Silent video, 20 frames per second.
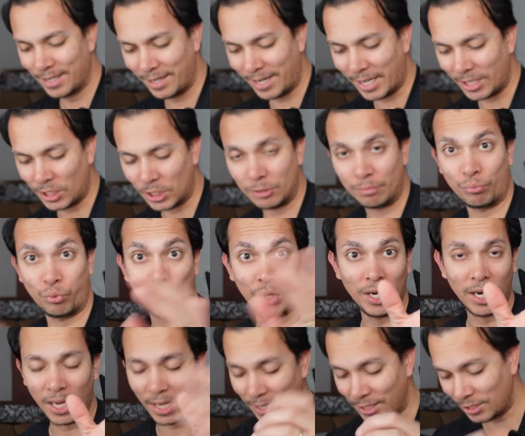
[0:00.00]
not just pretty
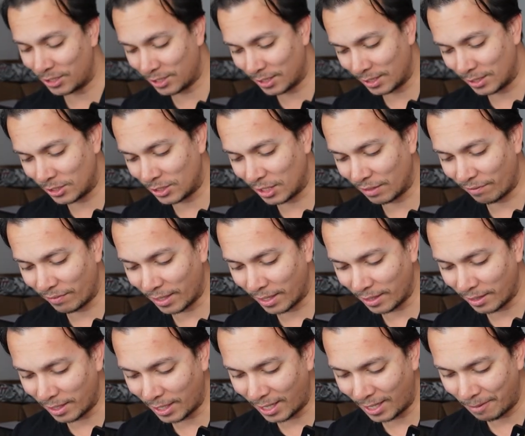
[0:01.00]
lights and stuff
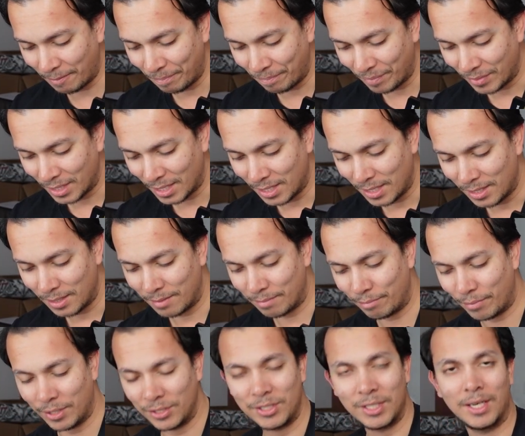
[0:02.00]
like that.
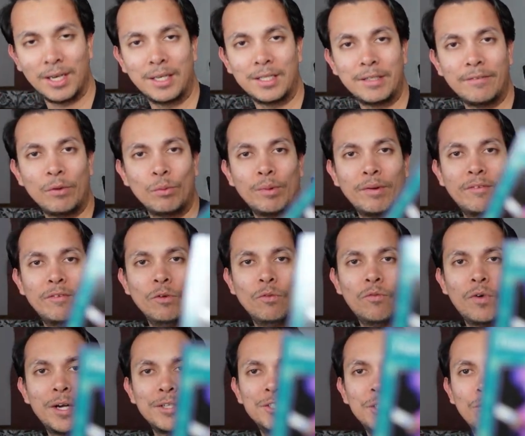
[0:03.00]
But uh, I definitely want to
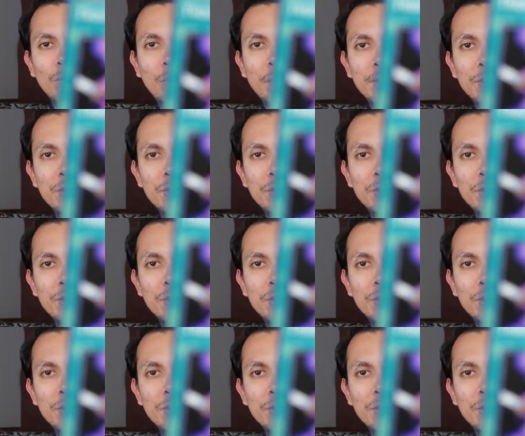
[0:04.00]
rewatch it with my